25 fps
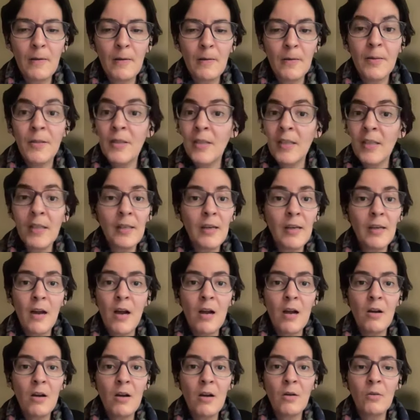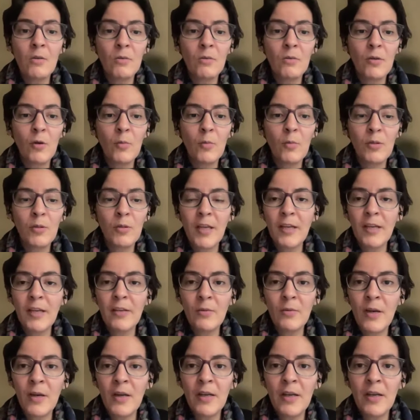seeing how global
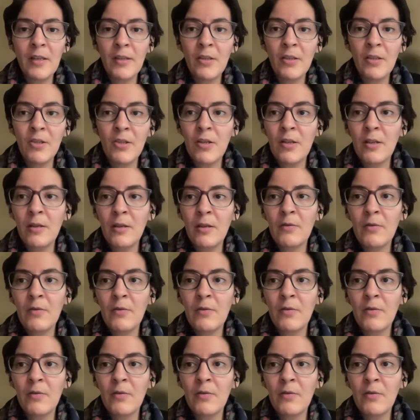gateway initiatives